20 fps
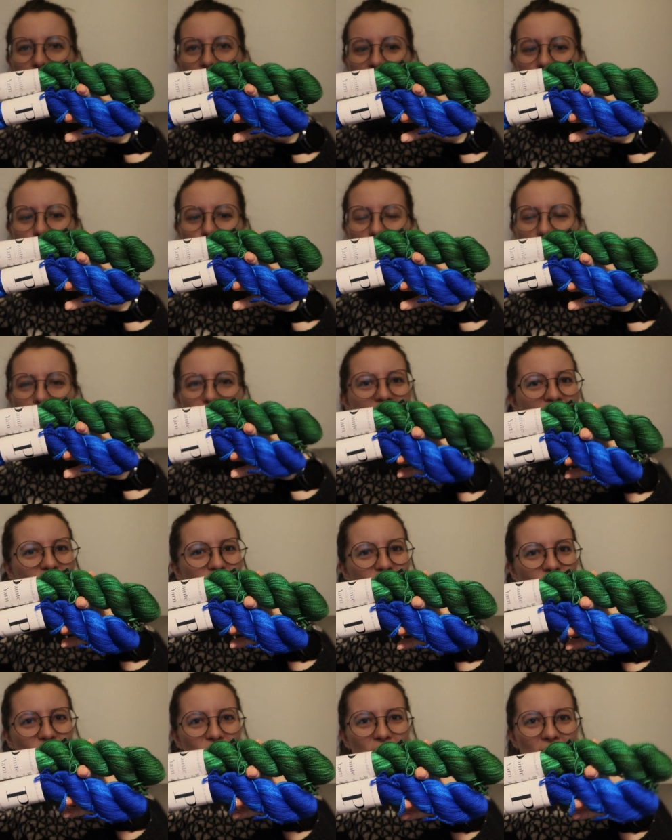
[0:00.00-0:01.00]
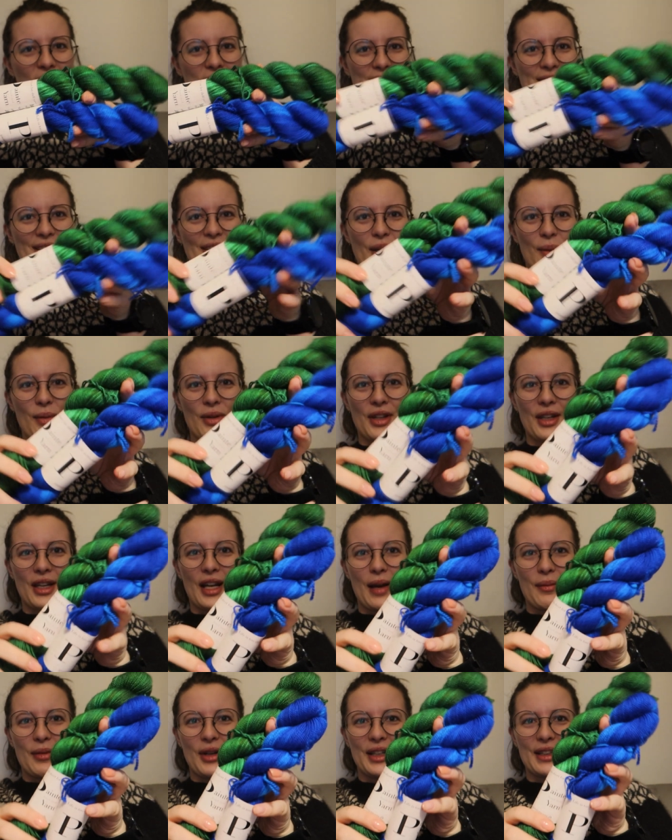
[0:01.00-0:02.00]
Um, and they really show nicely up
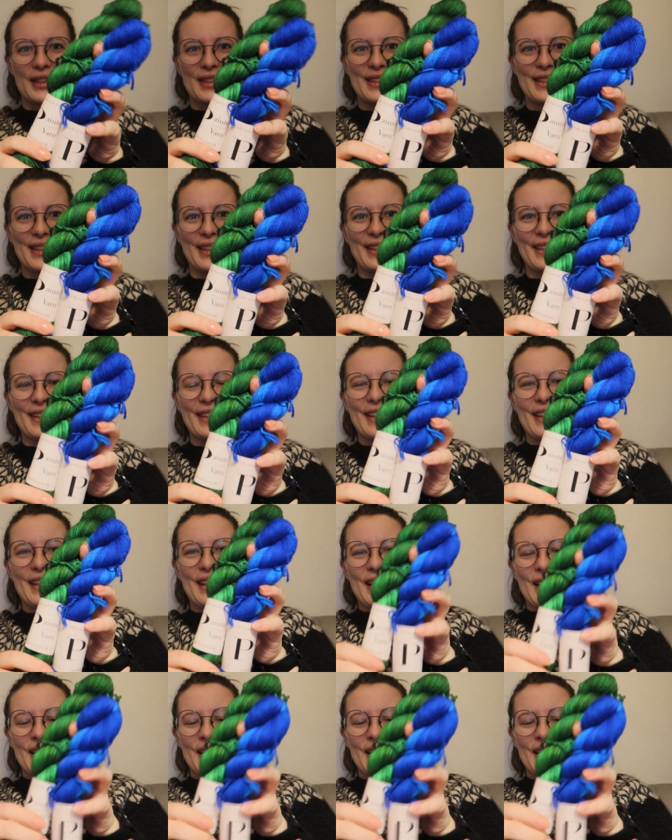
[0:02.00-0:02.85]
on the camera, I can see.